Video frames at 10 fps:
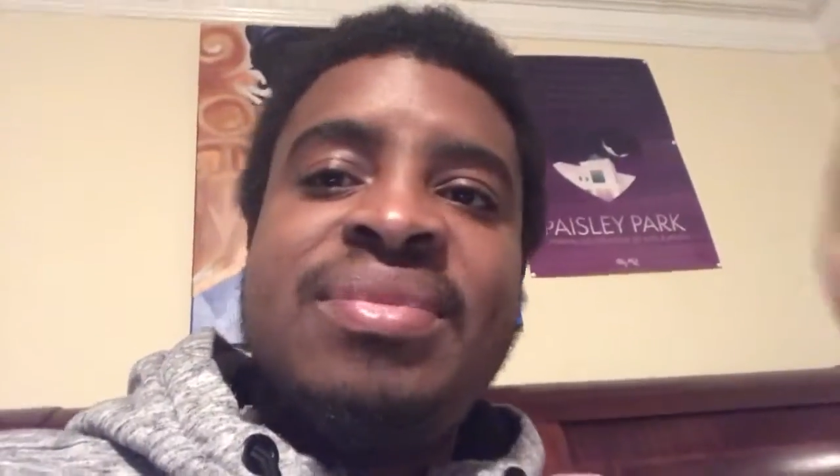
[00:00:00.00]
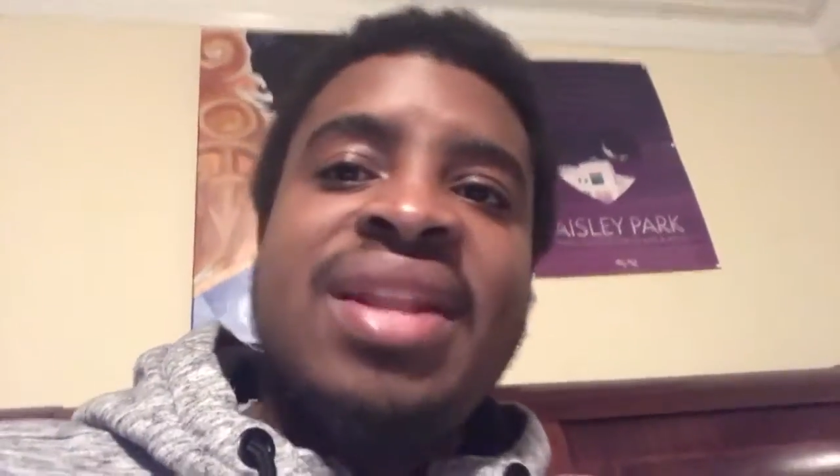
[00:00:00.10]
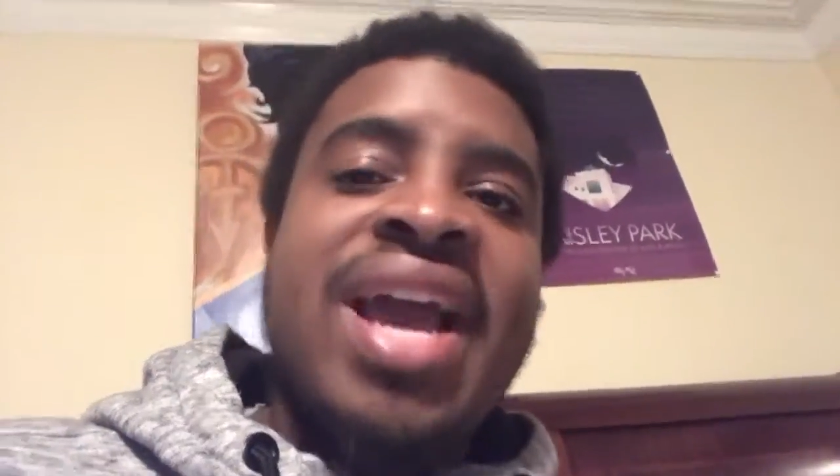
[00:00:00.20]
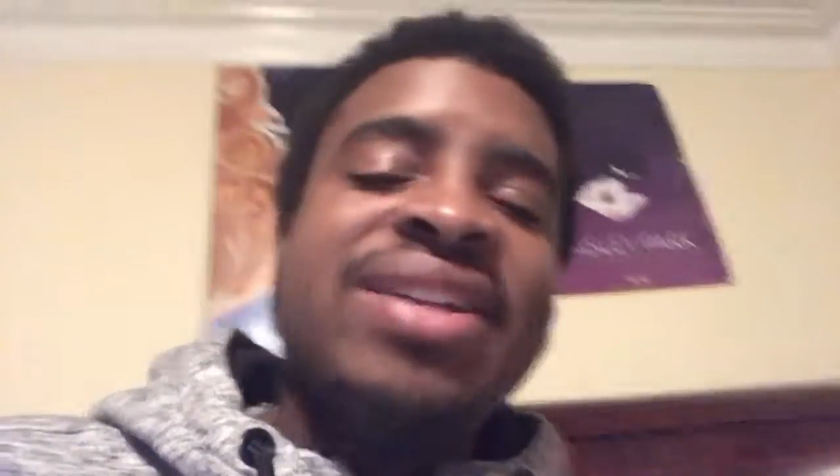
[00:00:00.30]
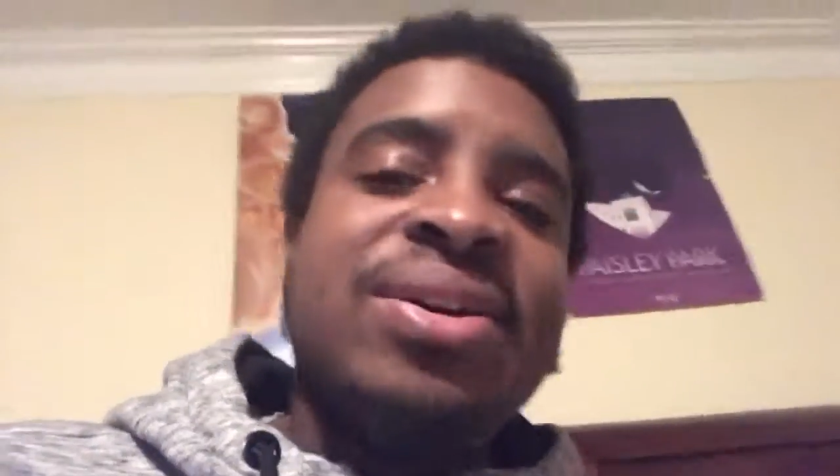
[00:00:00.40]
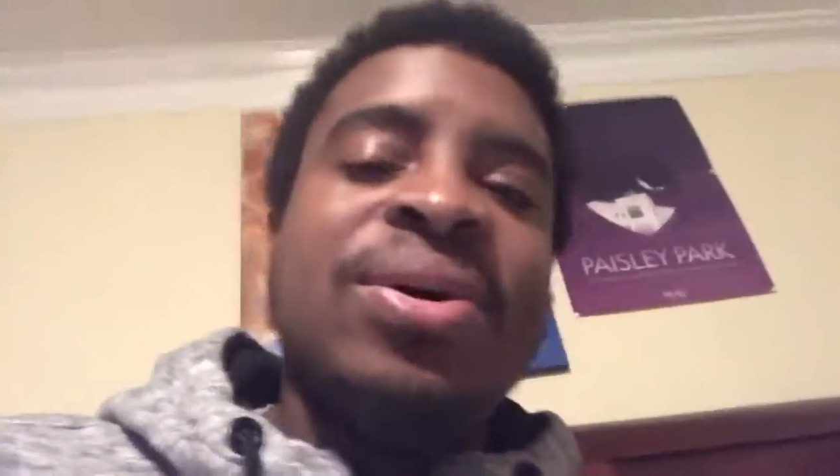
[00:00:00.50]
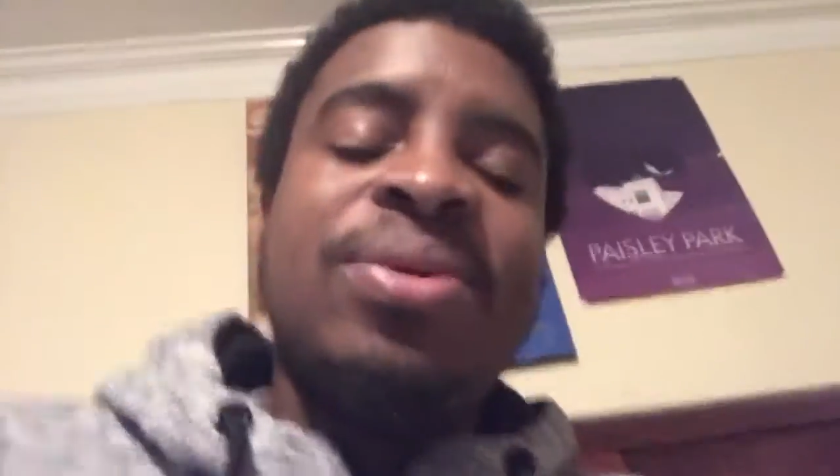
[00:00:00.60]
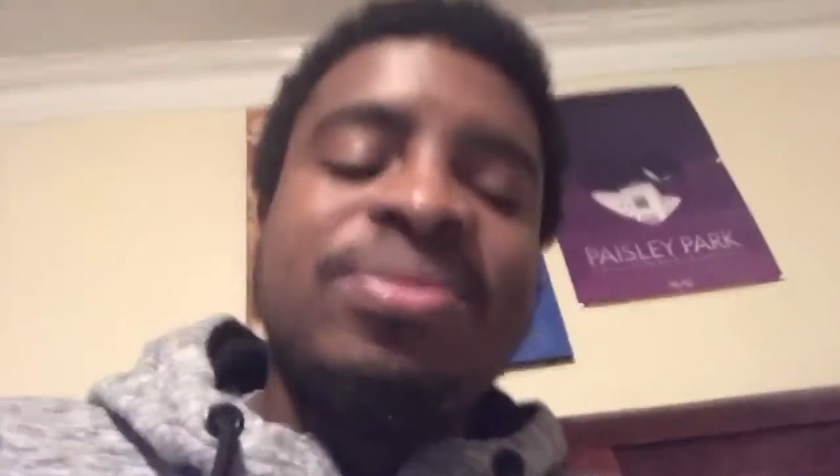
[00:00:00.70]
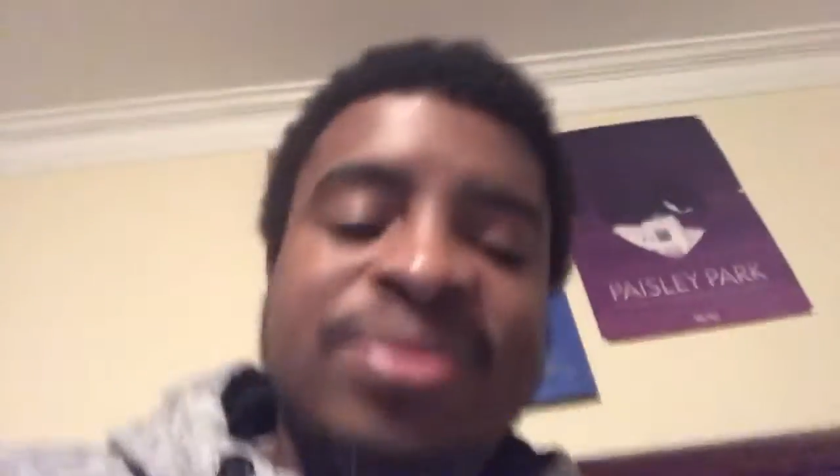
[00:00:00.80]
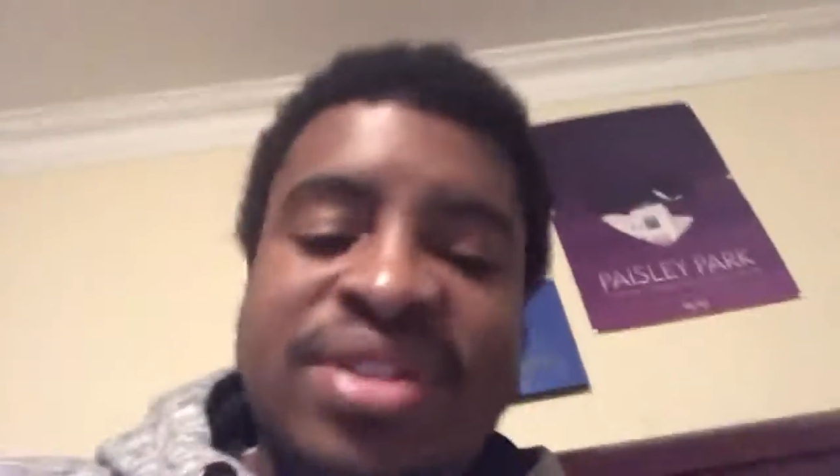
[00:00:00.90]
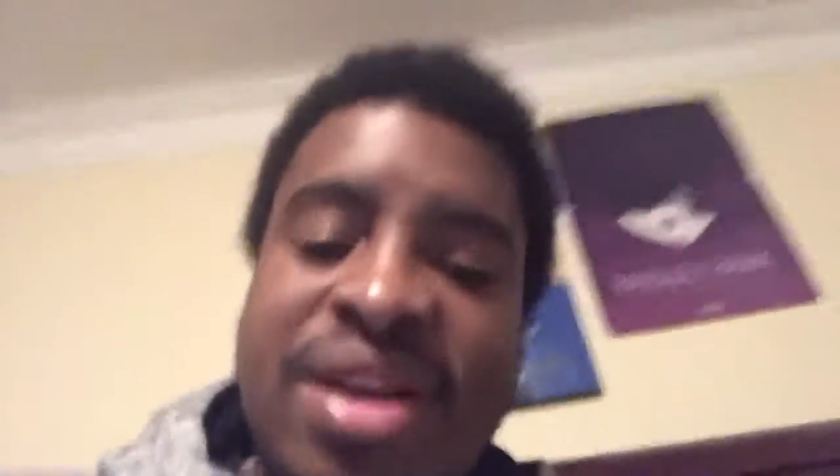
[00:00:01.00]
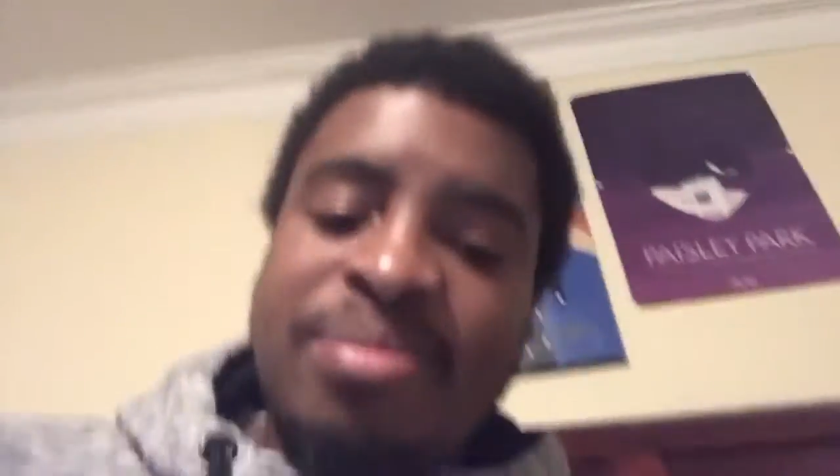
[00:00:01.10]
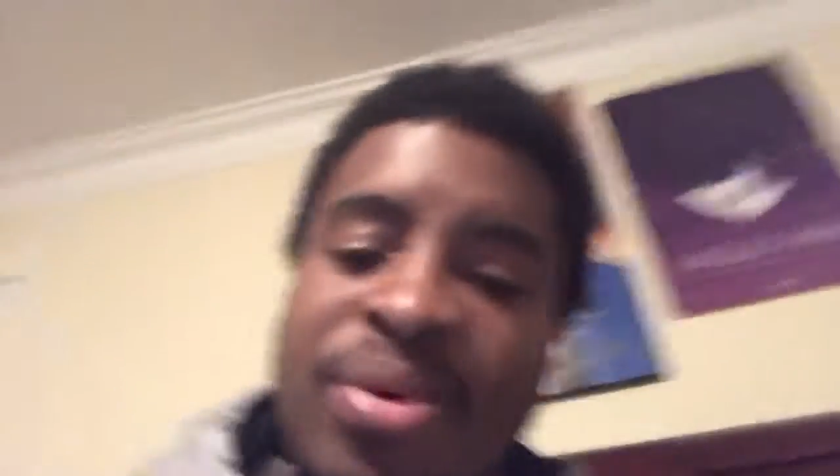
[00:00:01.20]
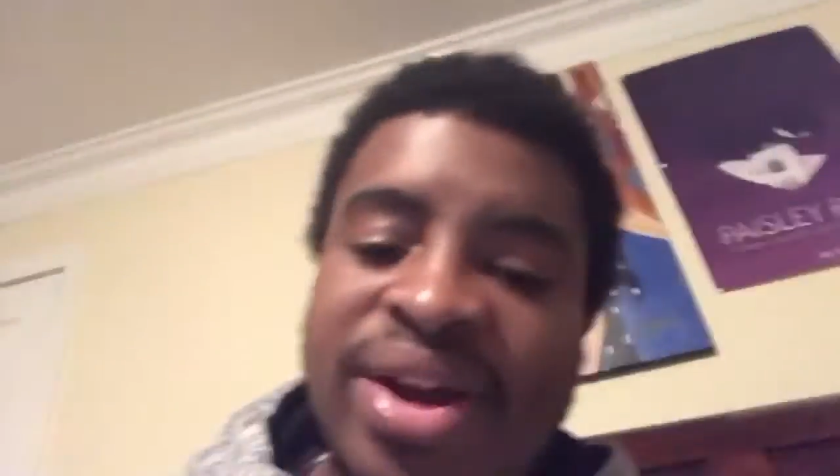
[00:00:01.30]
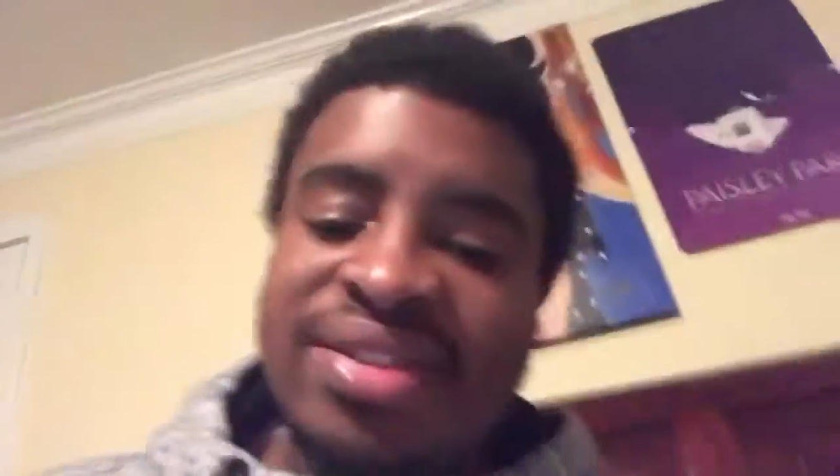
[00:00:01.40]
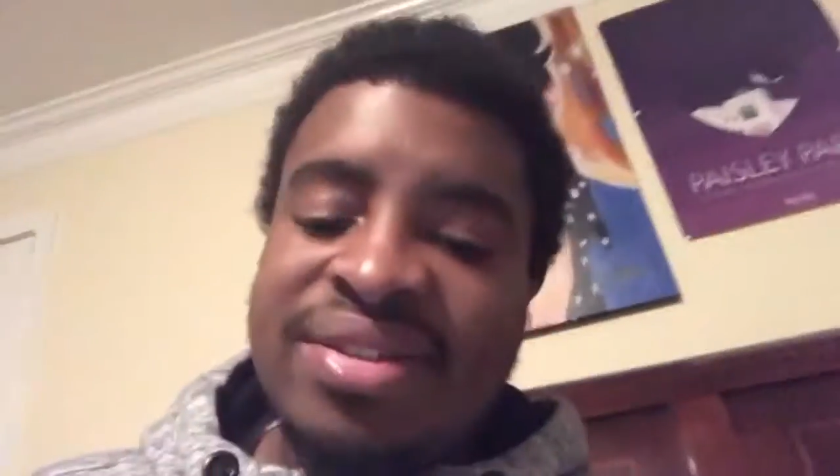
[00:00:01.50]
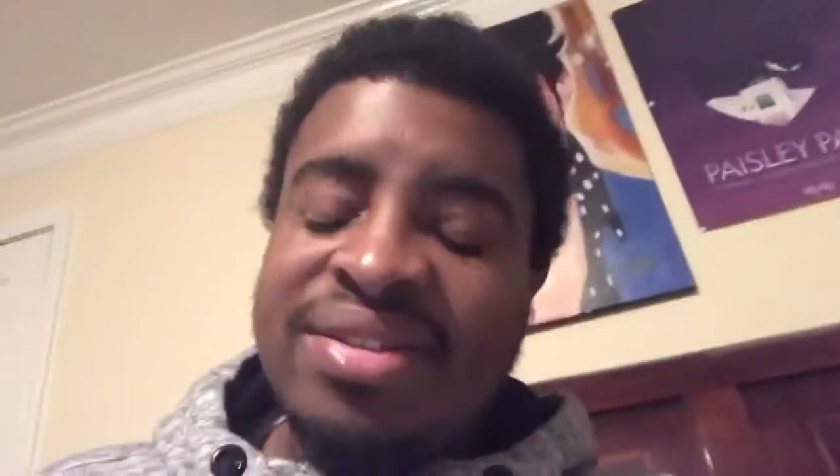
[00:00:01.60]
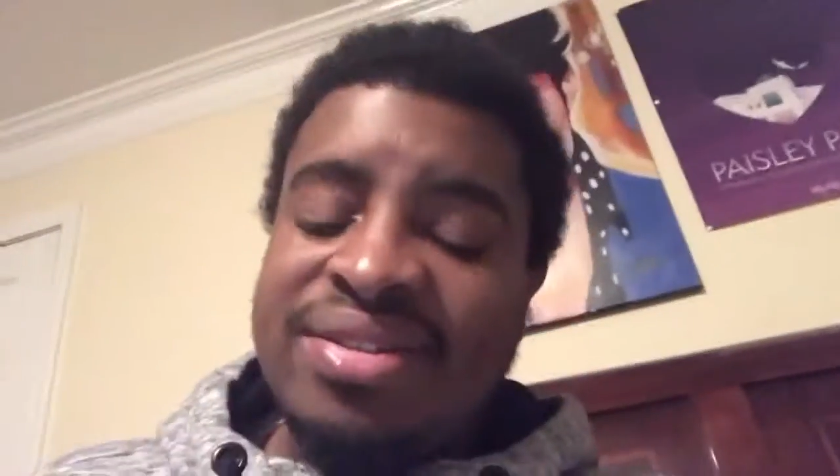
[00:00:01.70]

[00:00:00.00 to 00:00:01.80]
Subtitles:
Naito, 10 points.